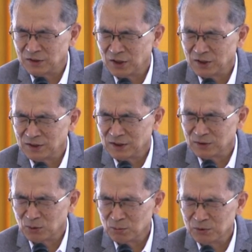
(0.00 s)
church
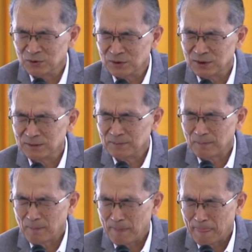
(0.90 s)
and community,
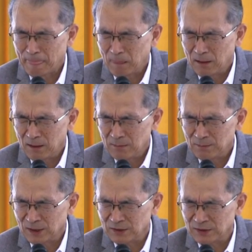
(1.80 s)

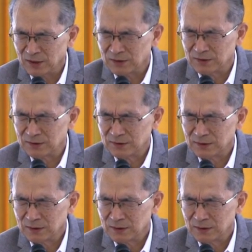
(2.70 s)
but yet